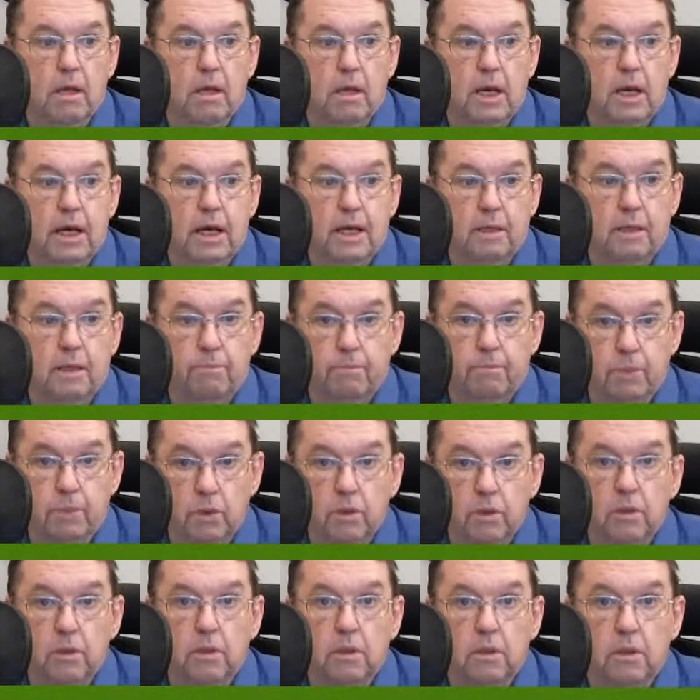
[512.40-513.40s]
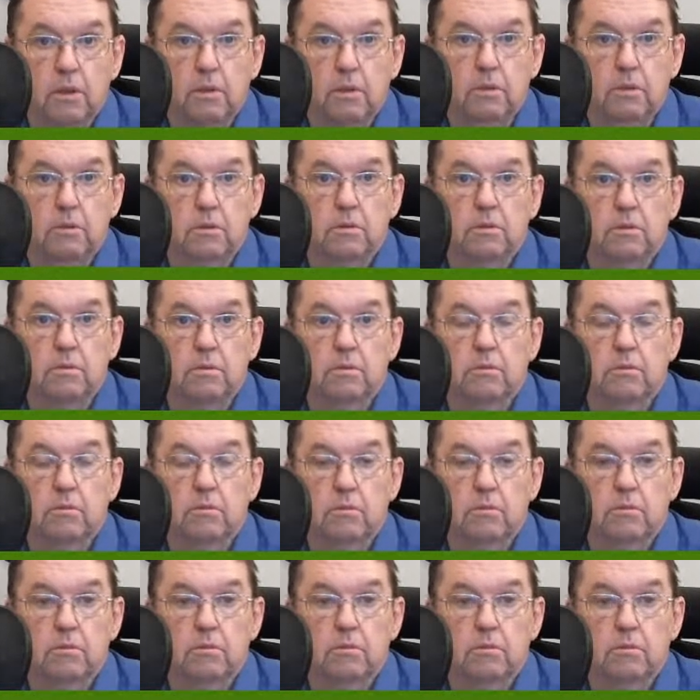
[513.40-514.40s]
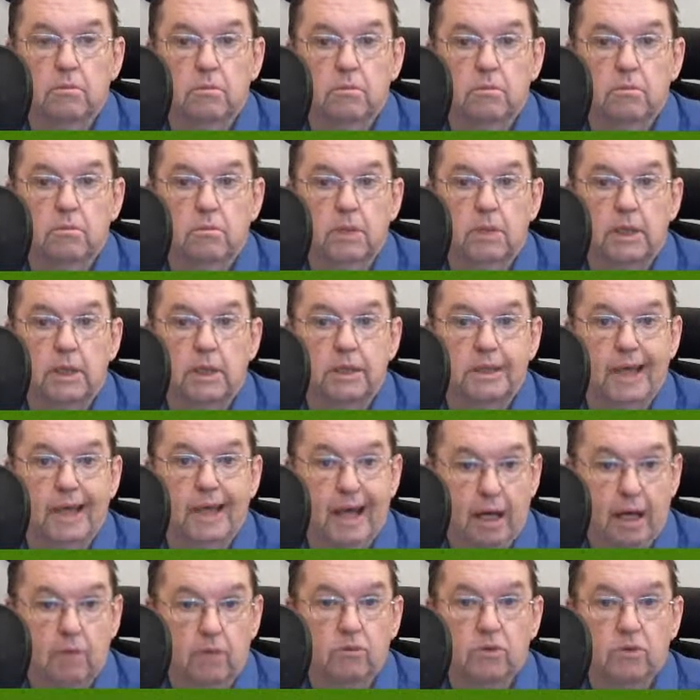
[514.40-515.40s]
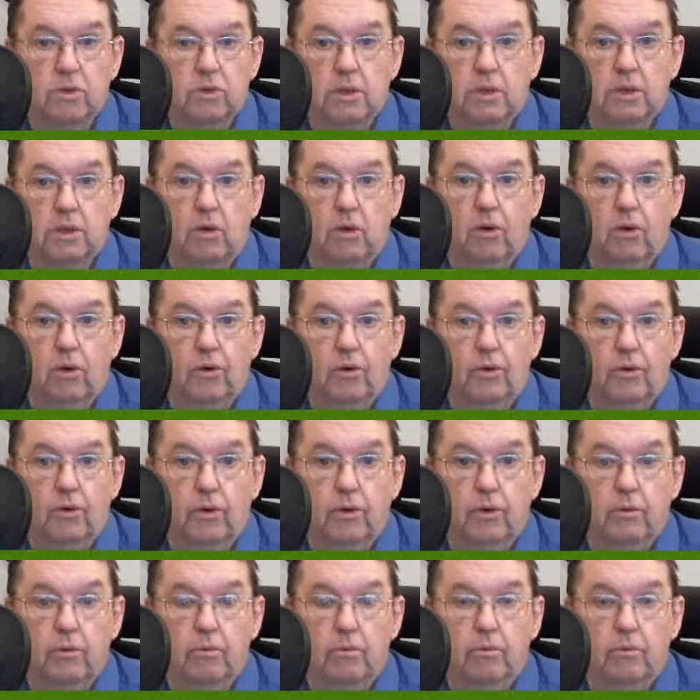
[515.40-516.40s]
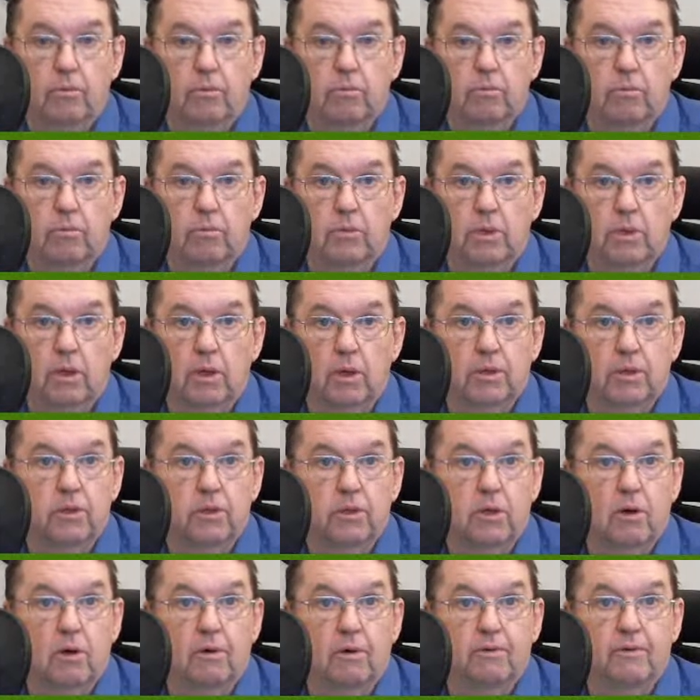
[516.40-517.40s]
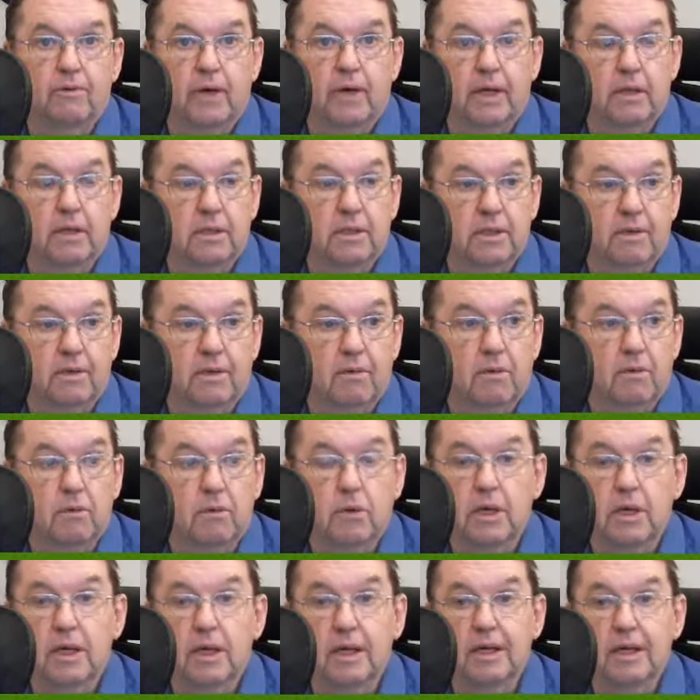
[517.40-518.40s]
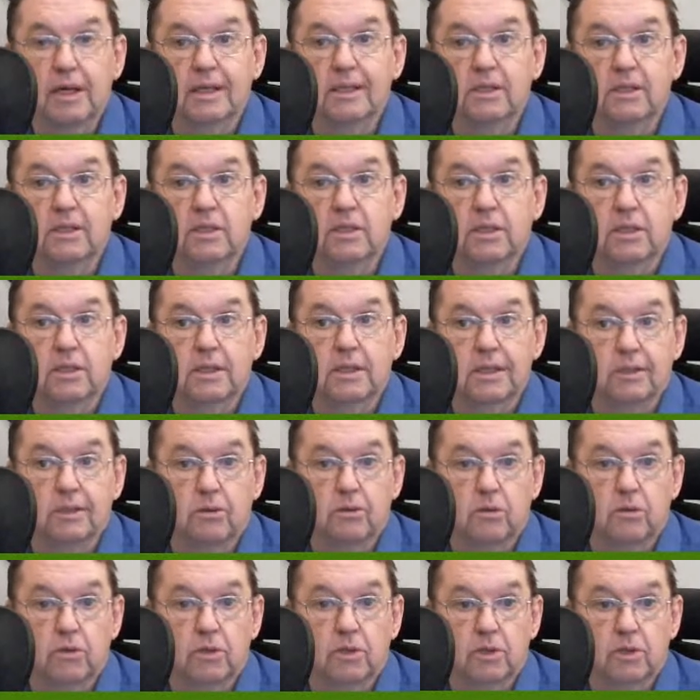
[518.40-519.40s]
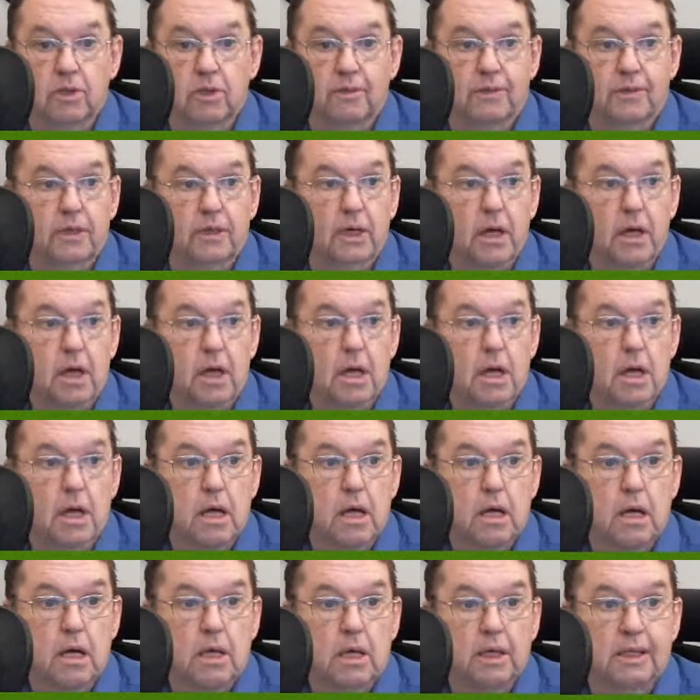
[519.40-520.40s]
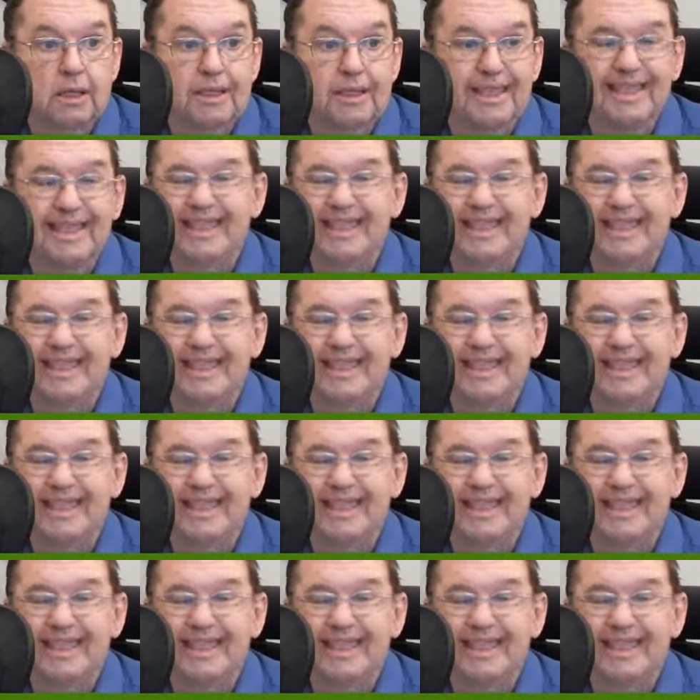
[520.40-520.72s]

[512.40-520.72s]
I'll put it out on RTR Fan 739's Discord server, his